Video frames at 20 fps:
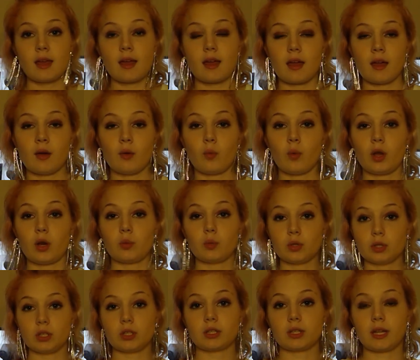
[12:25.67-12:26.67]
and what it will
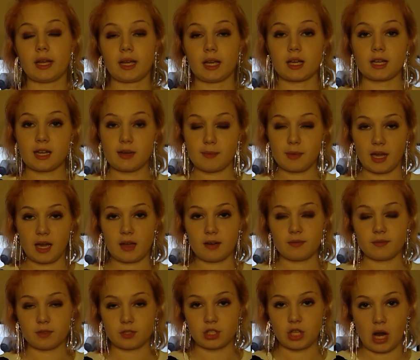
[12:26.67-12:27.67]
look like coming out of
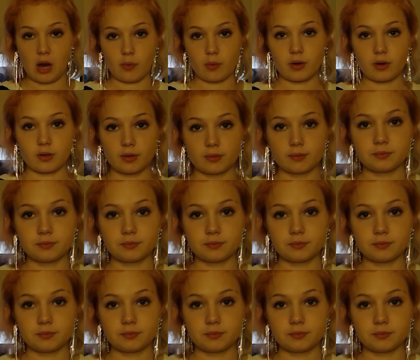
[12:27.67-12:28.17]
the shower.